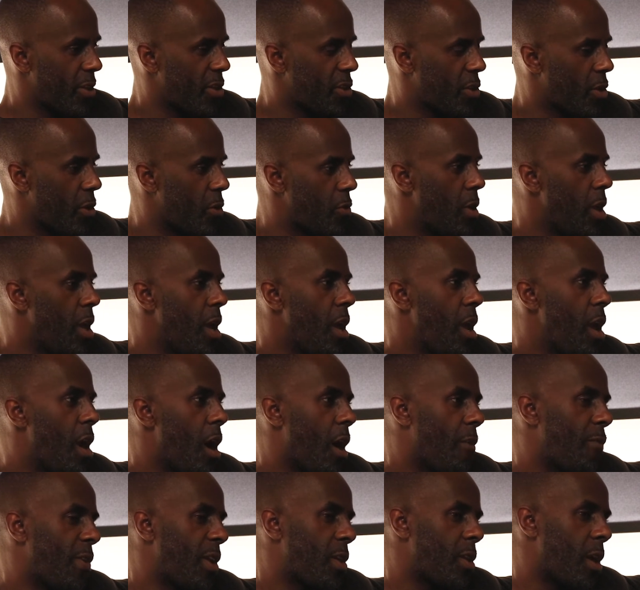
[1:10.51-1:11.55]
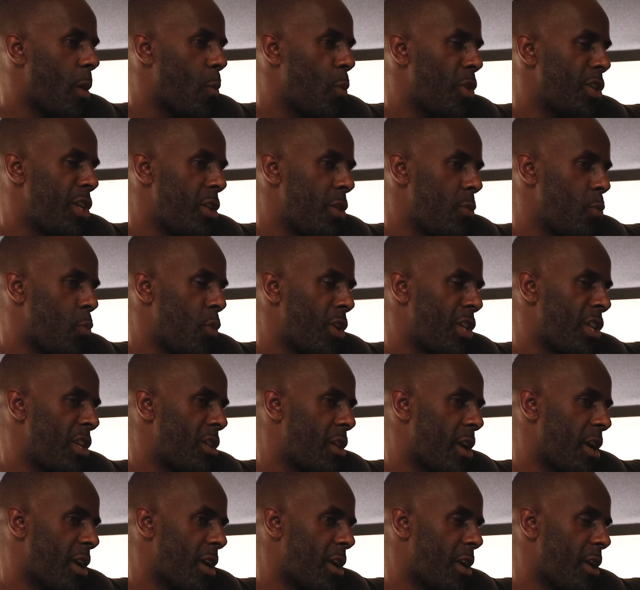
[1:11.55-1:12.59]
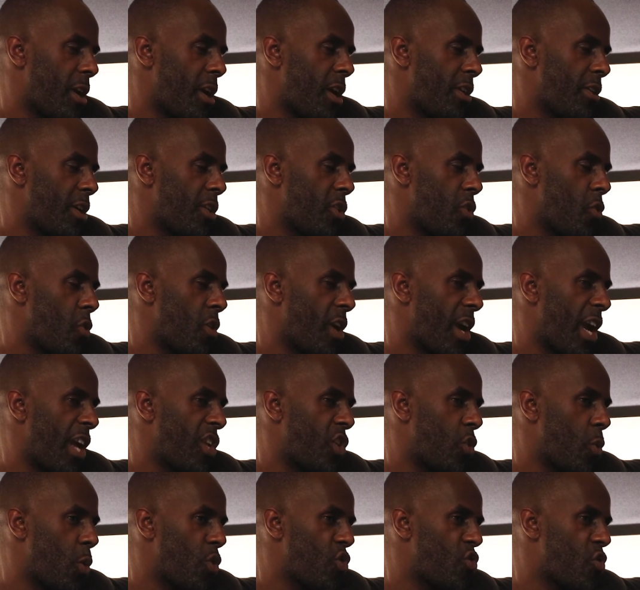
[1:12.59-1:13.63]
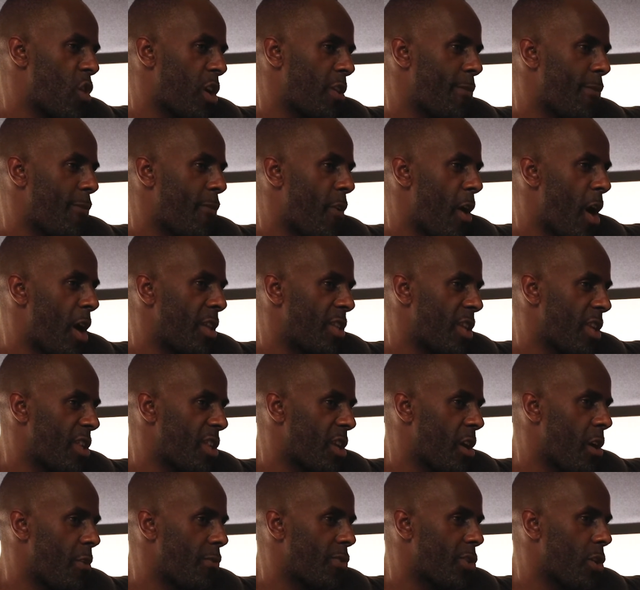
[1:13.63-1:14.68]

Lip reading: So I think like when you like at a young age, you're always trying to find yourself.